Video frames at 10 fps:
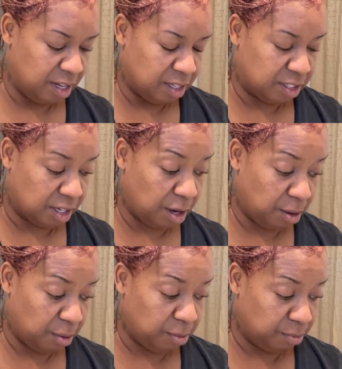
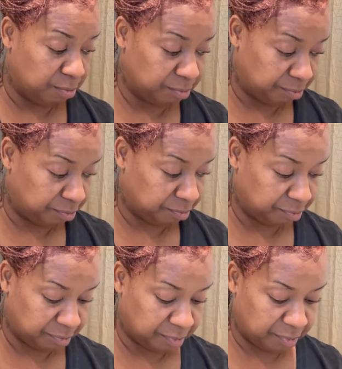So,
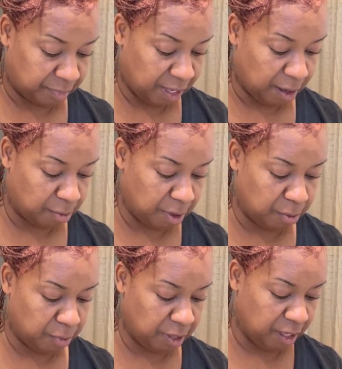yeah,
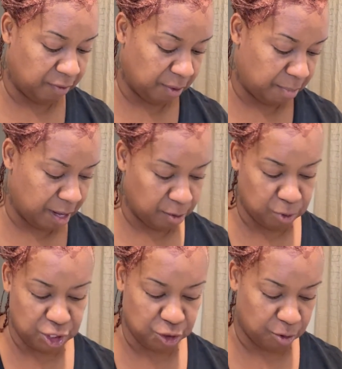we living better. We
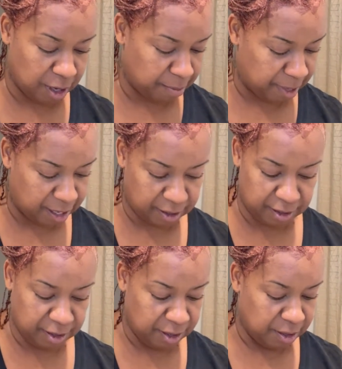showing up
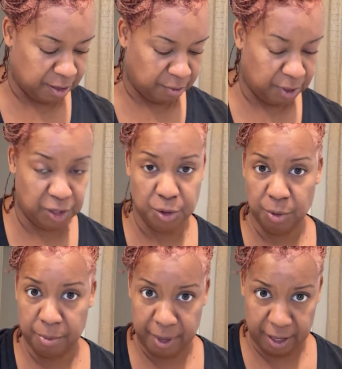better. We
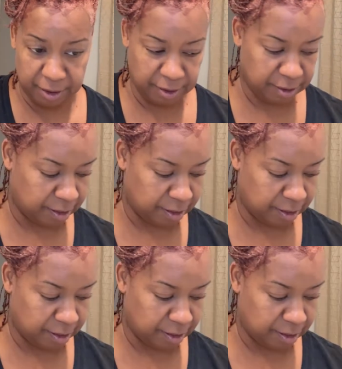doing better.